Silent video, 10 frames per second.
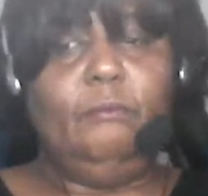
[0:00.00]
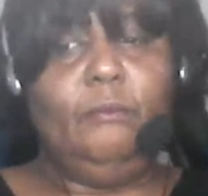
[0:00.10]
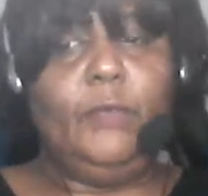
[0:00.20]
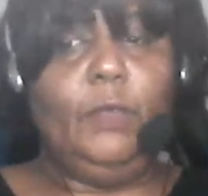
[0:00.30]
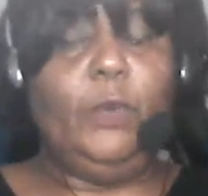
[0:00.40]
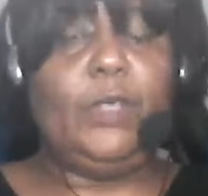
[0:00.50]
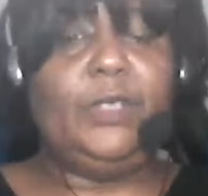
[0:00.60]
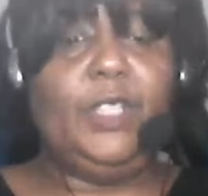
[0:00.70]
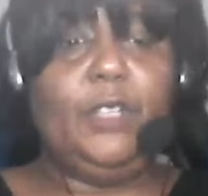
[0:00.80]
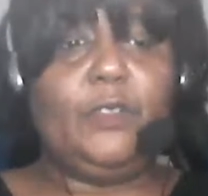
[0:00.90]
we're in the
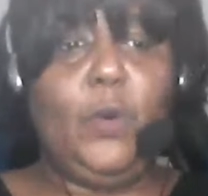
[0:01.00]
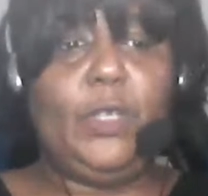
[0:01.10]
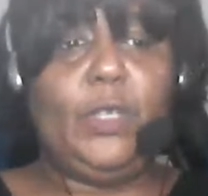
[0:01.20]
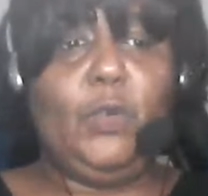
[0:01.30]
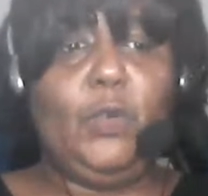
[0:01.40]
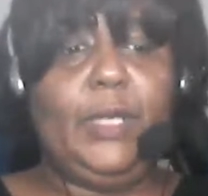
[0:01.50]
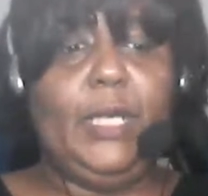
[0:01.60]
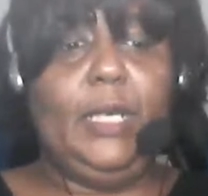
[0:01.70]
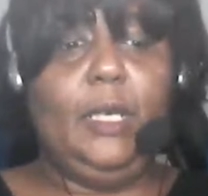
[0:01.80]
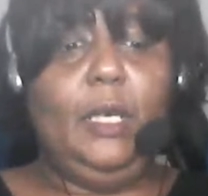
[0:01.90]
year
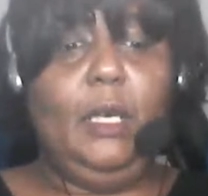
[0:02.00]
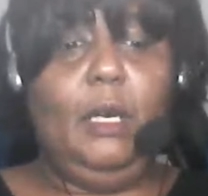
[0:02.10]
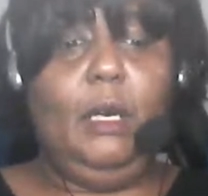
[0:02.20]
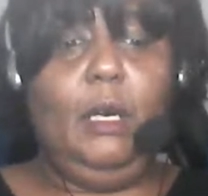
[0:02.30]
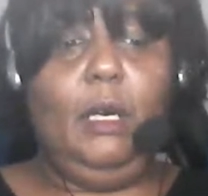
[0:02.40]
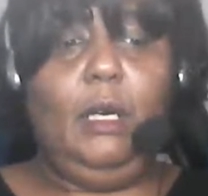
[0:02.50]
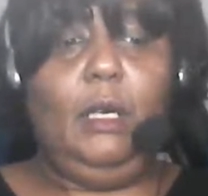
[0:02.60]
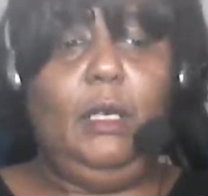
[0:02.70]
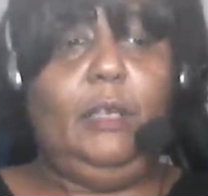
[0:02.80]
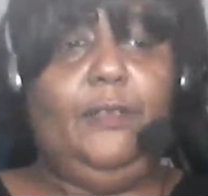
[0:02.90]
2020,
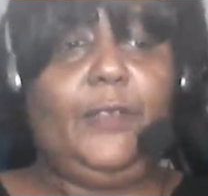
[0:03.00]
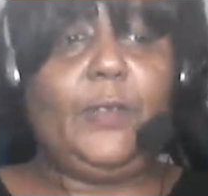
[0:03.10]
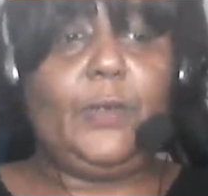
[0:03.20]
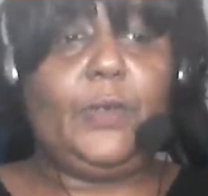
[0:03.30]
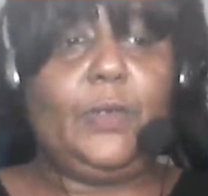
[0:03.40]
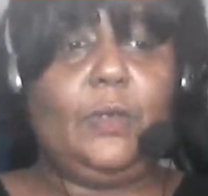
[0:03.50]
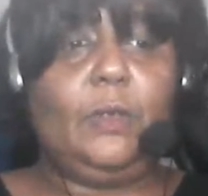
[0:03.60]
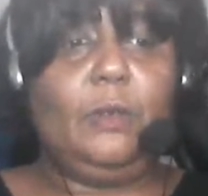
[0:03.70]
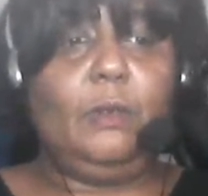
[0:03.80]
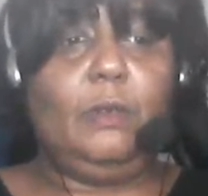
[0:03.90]
first
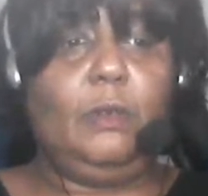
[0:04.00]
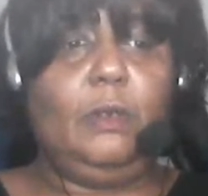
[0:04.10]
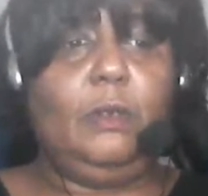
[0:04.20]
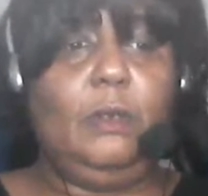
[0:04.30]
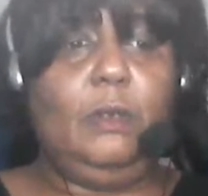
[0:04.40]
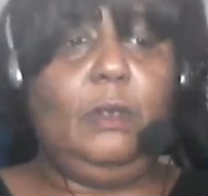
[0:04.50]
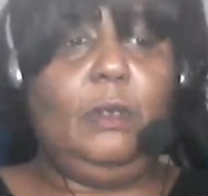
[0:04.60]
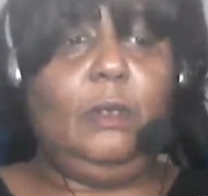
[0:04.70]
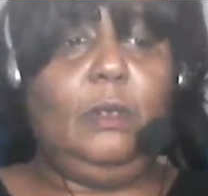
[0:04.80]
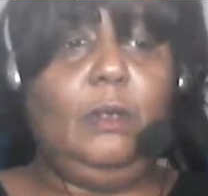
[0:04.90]

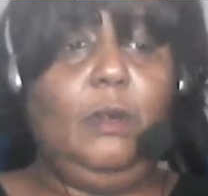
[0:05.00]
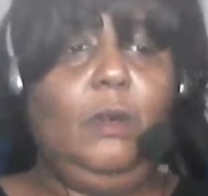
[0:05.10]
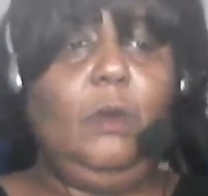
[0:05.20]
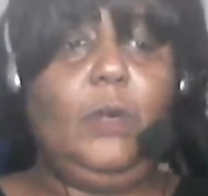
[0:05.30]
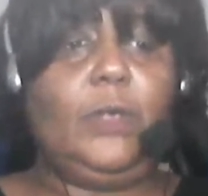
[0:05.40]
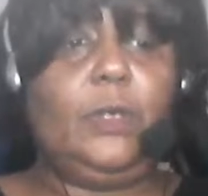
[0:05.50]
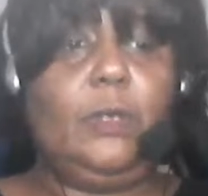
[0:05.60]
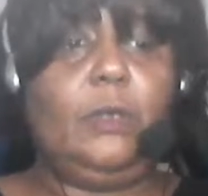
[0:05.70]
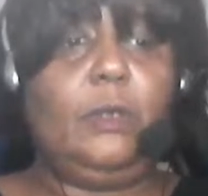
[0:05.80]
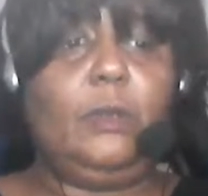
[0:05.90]

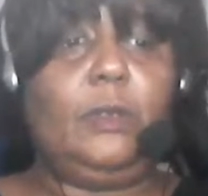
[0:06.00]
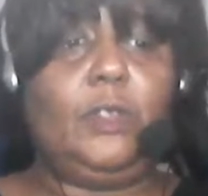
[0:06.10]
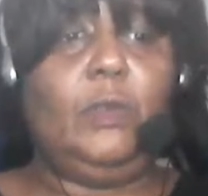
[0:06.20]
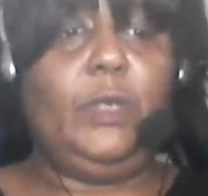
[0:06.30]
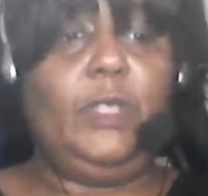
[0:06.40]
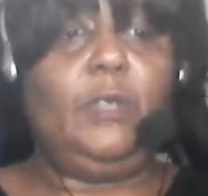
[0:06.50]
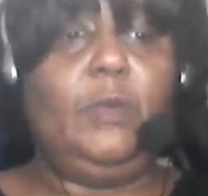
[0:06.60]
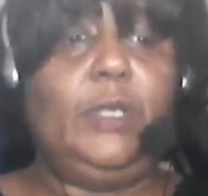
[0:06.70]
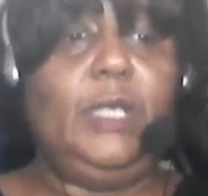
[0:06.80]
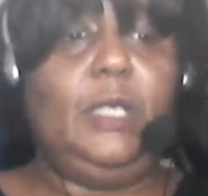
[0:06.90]
quarter
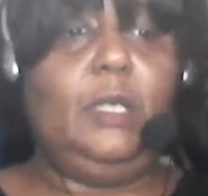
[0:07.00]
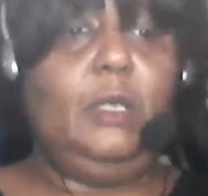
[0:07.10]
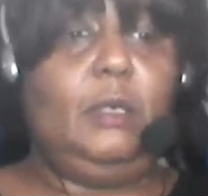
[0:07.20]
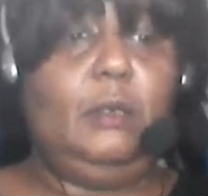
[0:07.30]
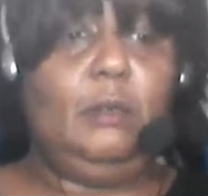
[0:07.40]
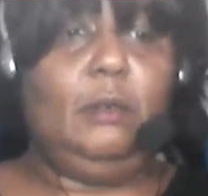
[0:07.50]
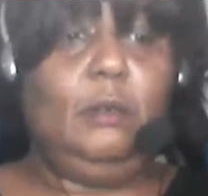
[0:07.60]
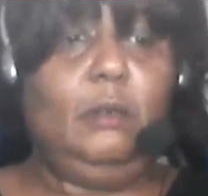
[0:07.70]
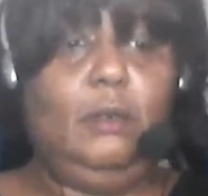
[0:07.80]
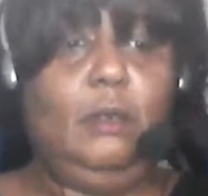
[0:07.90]
2020.
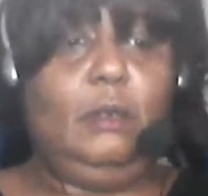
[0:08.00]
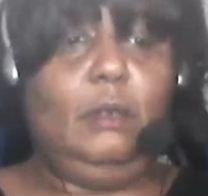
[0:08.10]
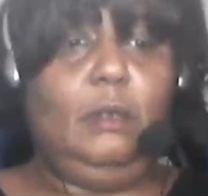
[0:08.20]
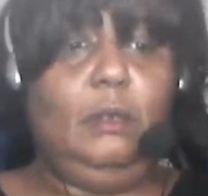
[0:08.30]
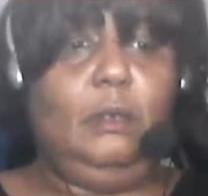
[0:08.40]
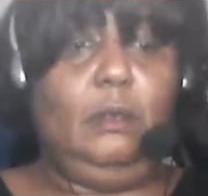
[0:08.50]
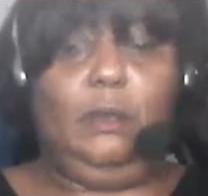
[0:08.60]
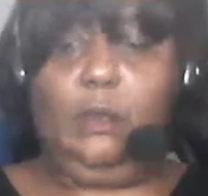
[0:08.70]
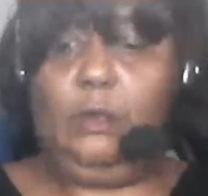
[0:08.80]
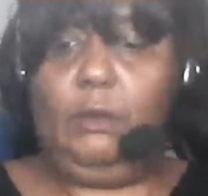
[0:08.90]
You can
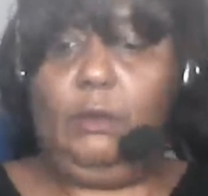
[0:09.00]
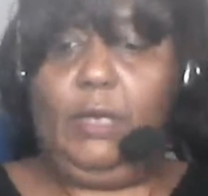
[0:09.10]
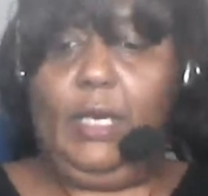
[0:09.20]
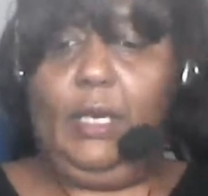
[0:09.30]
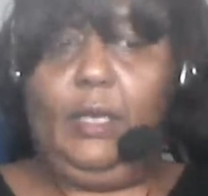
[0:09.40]
do that